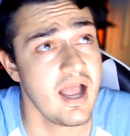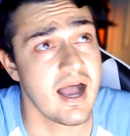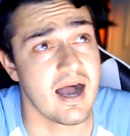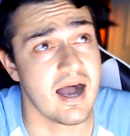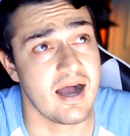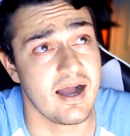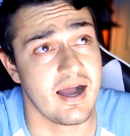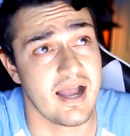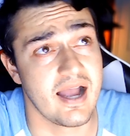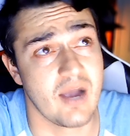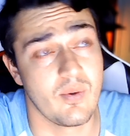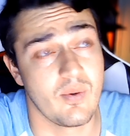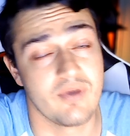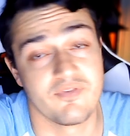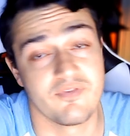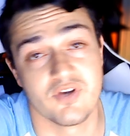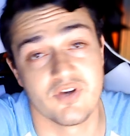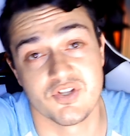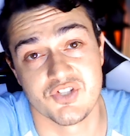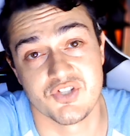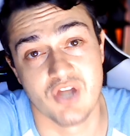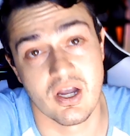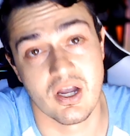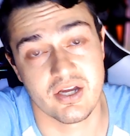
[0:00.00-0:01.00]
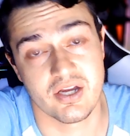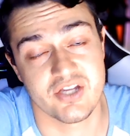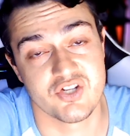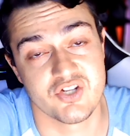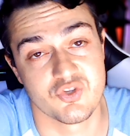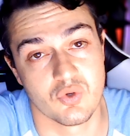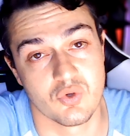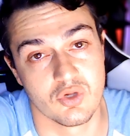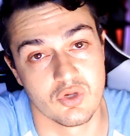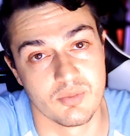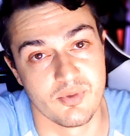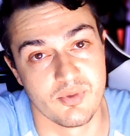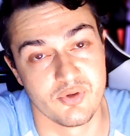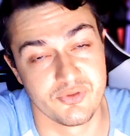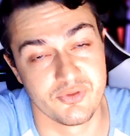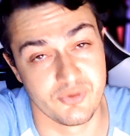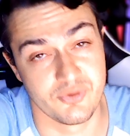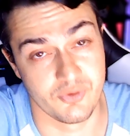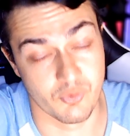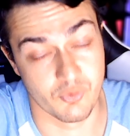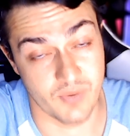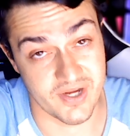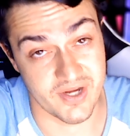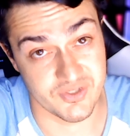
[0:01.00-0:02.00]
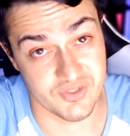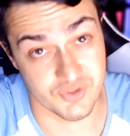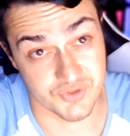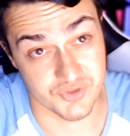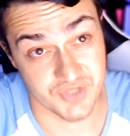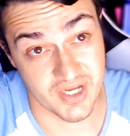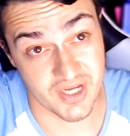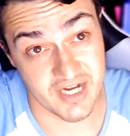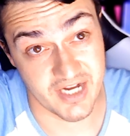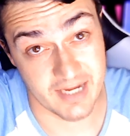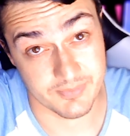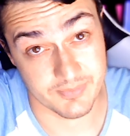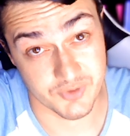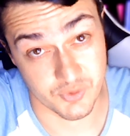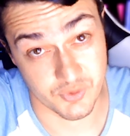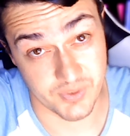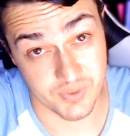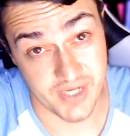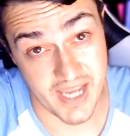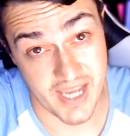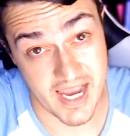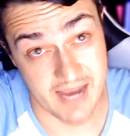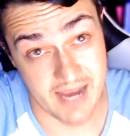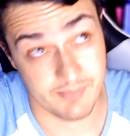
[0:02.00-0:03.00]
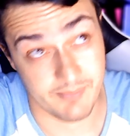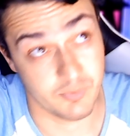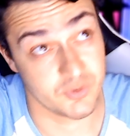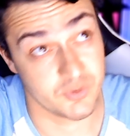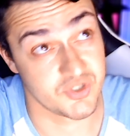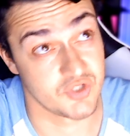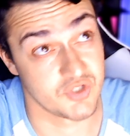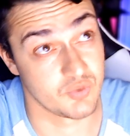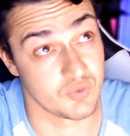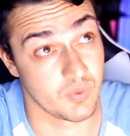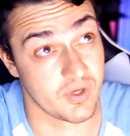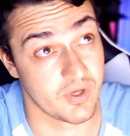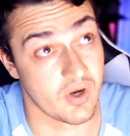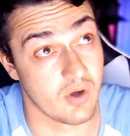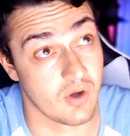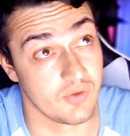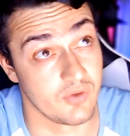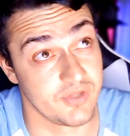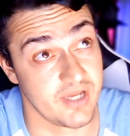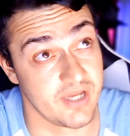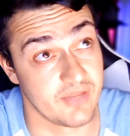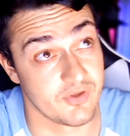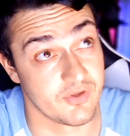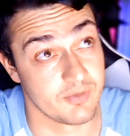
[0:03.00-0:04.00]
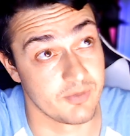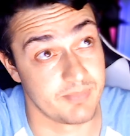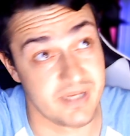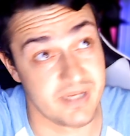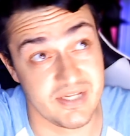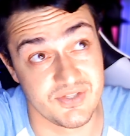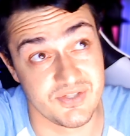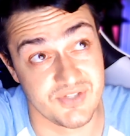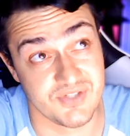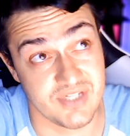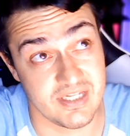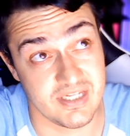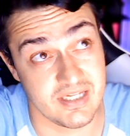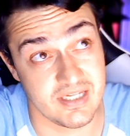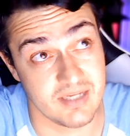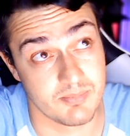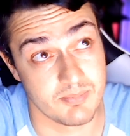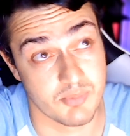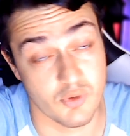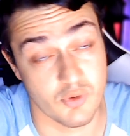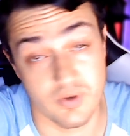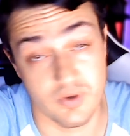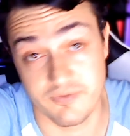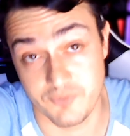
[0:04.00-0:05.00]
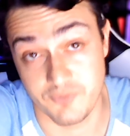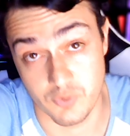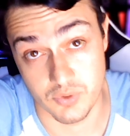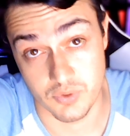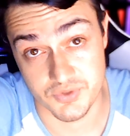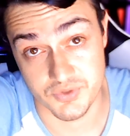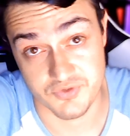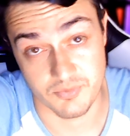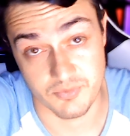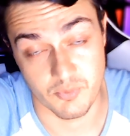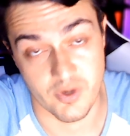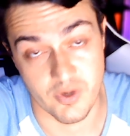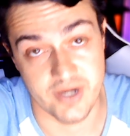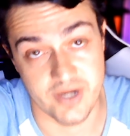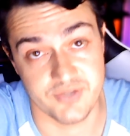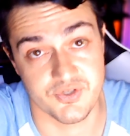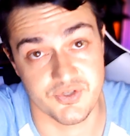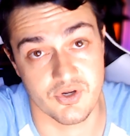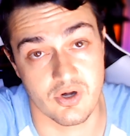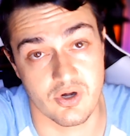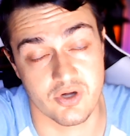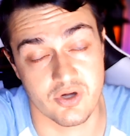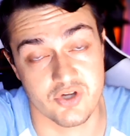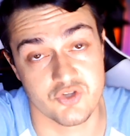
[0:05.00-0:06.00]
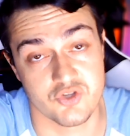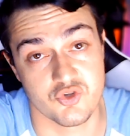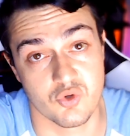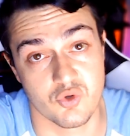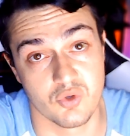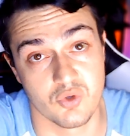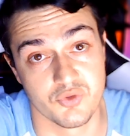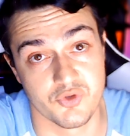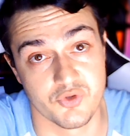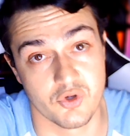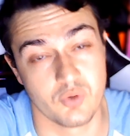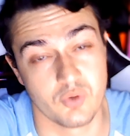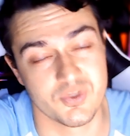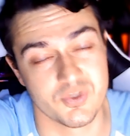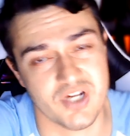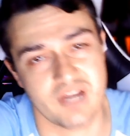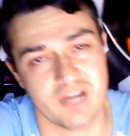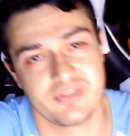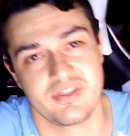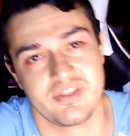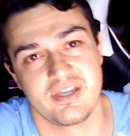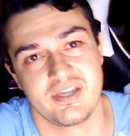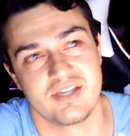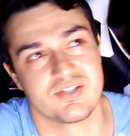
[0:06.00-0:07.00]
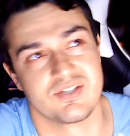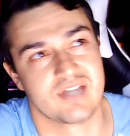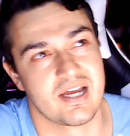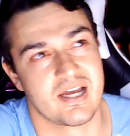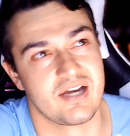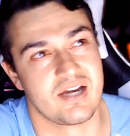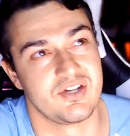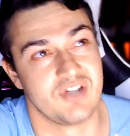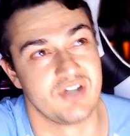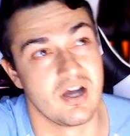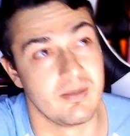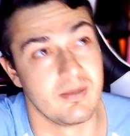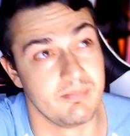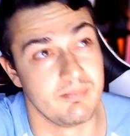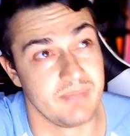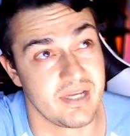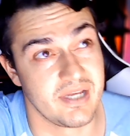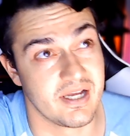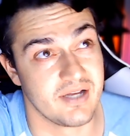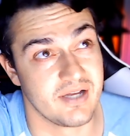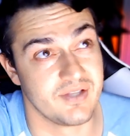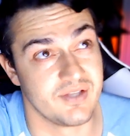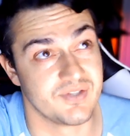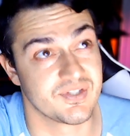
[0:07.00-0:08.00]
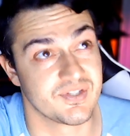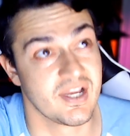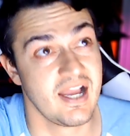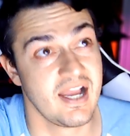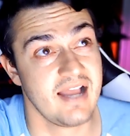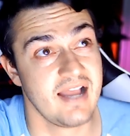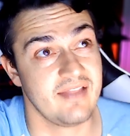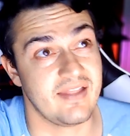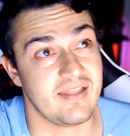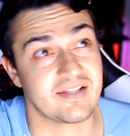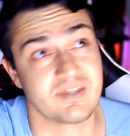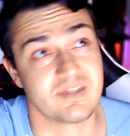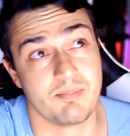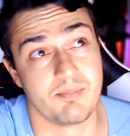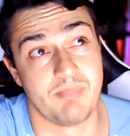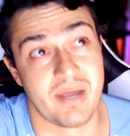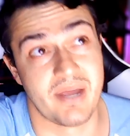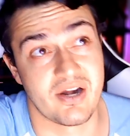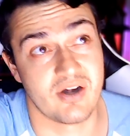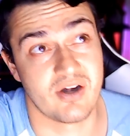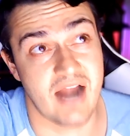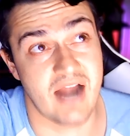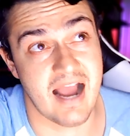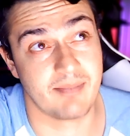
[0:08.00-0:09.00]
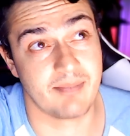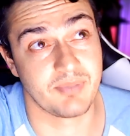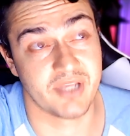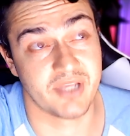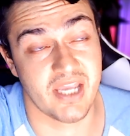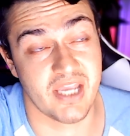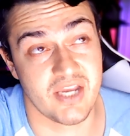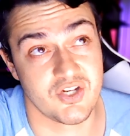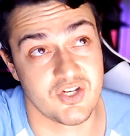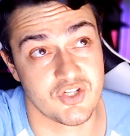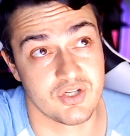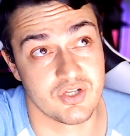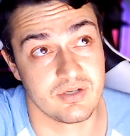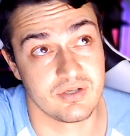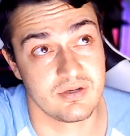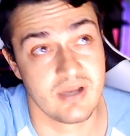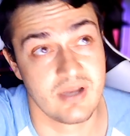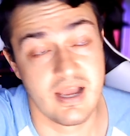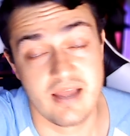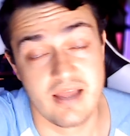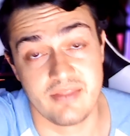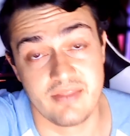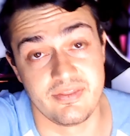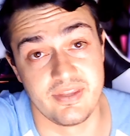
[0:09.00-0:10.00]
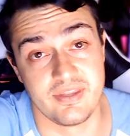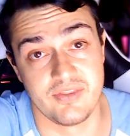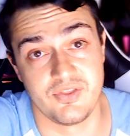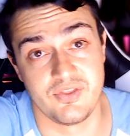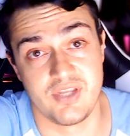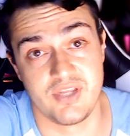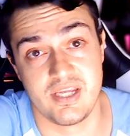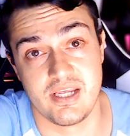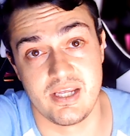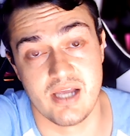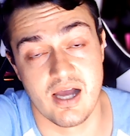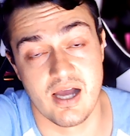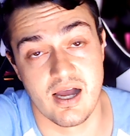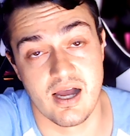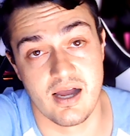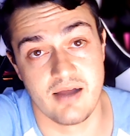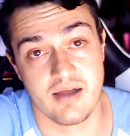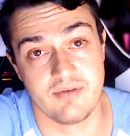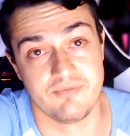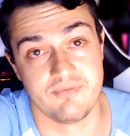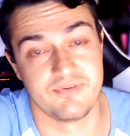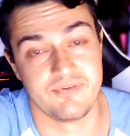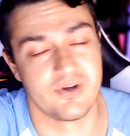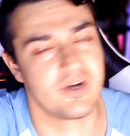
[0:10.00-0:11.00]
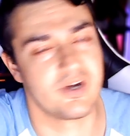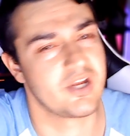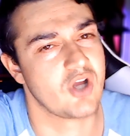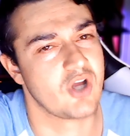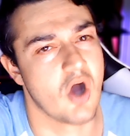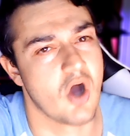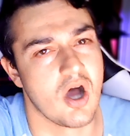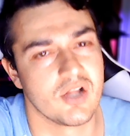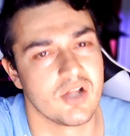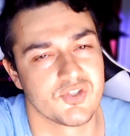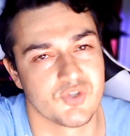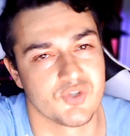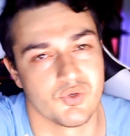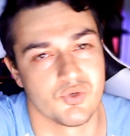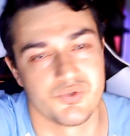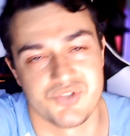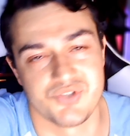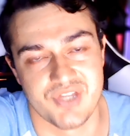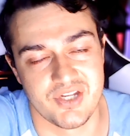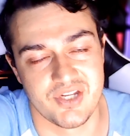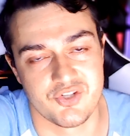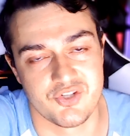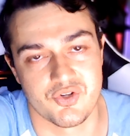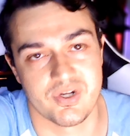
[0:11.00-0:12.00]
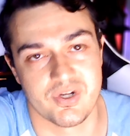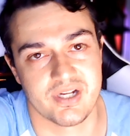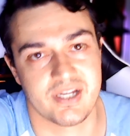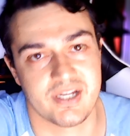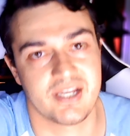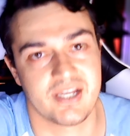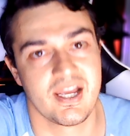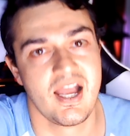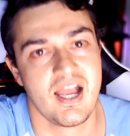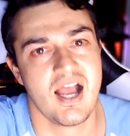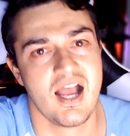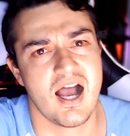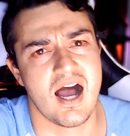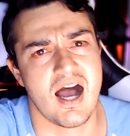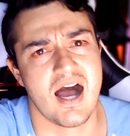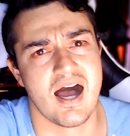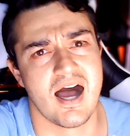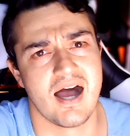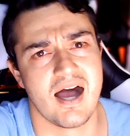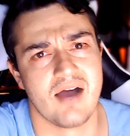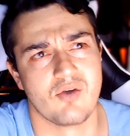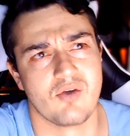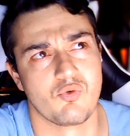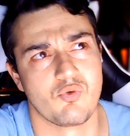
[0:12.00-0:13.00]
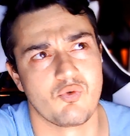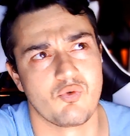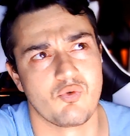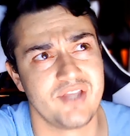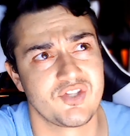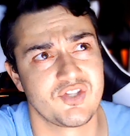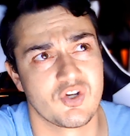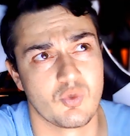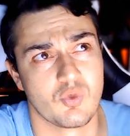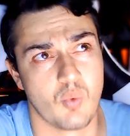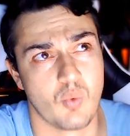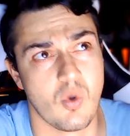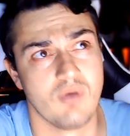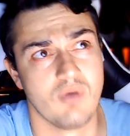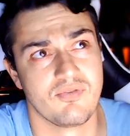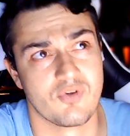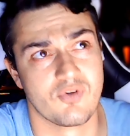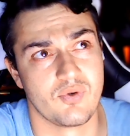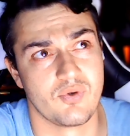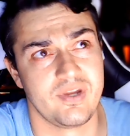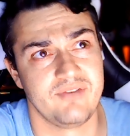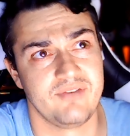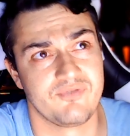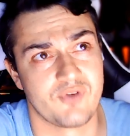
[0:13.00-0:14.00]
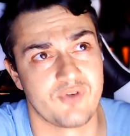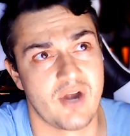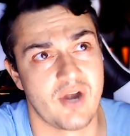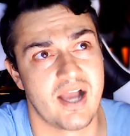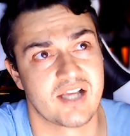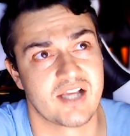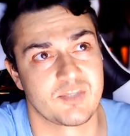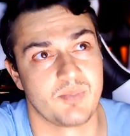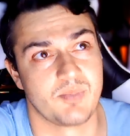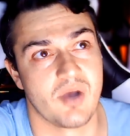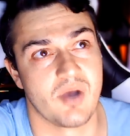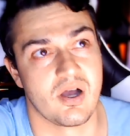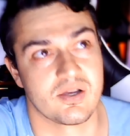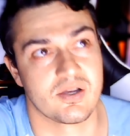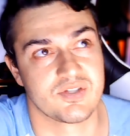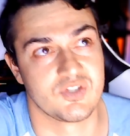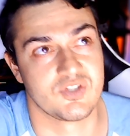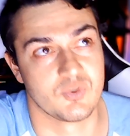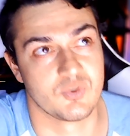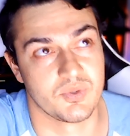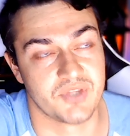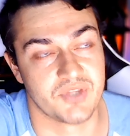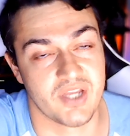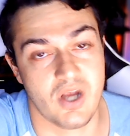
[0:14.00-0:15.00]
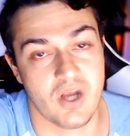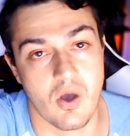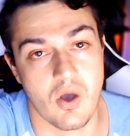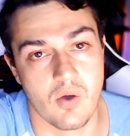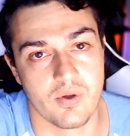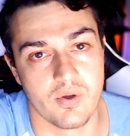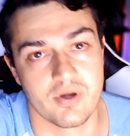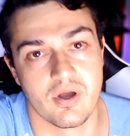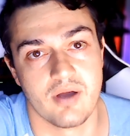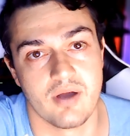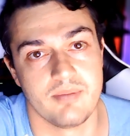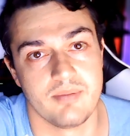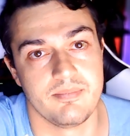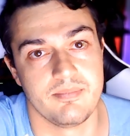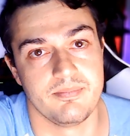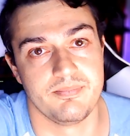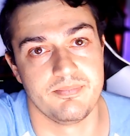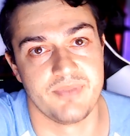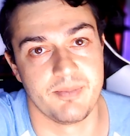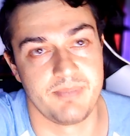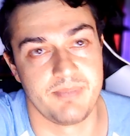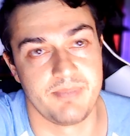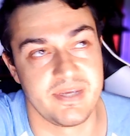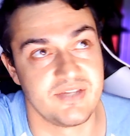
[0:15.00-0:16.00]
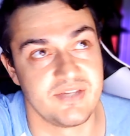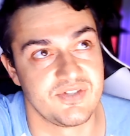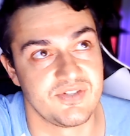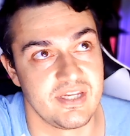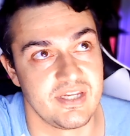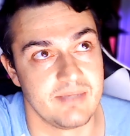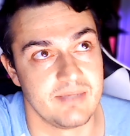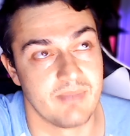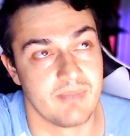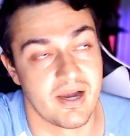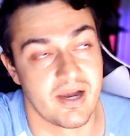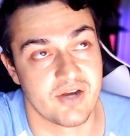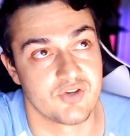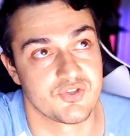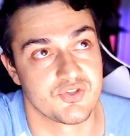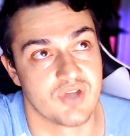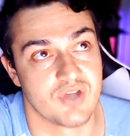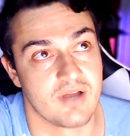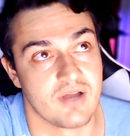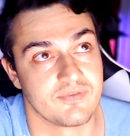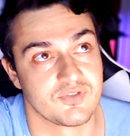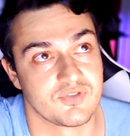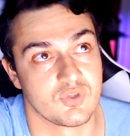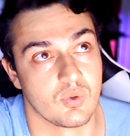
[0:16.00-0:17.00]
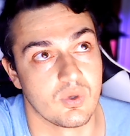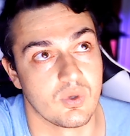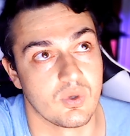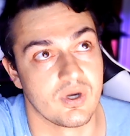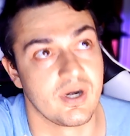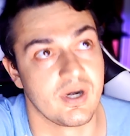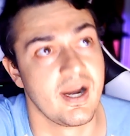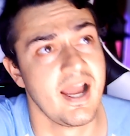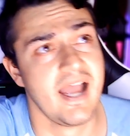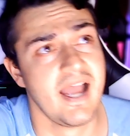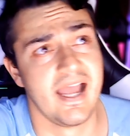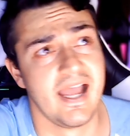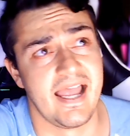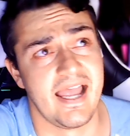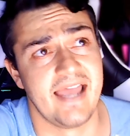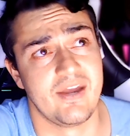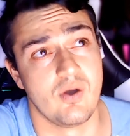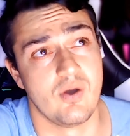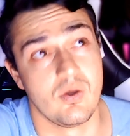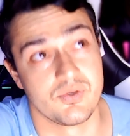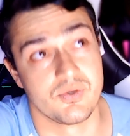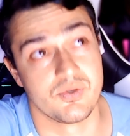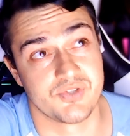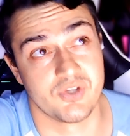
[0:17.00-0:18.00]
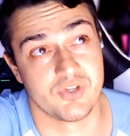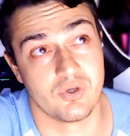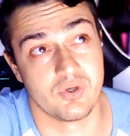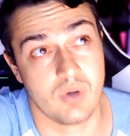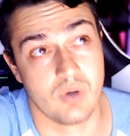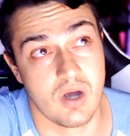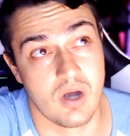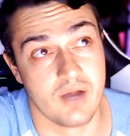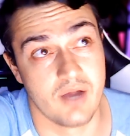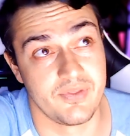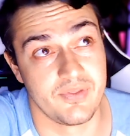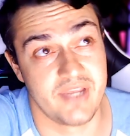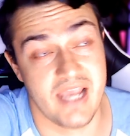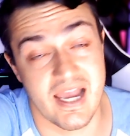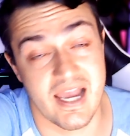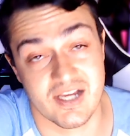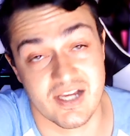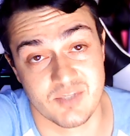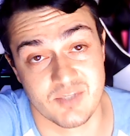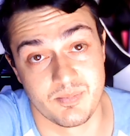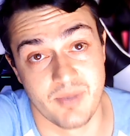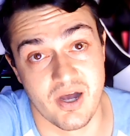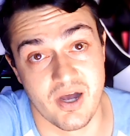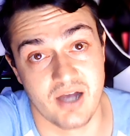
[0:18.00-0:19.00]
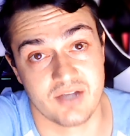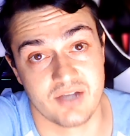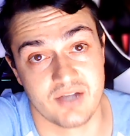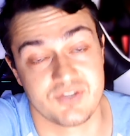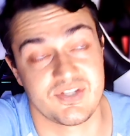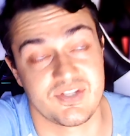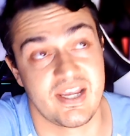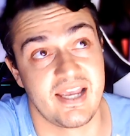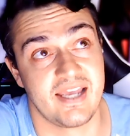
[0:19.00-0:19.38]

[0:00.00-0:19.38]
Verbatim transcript: However, it's not controllable through the Razer Synapse 3 app, which is what all the other PC peripherals from Razer are controlled through, which I think is kind of dumb because that's a better application than the very console-centric Razer Wolverine for Xbox is what they call it on the PC Microsoft Store and also on the Xbox.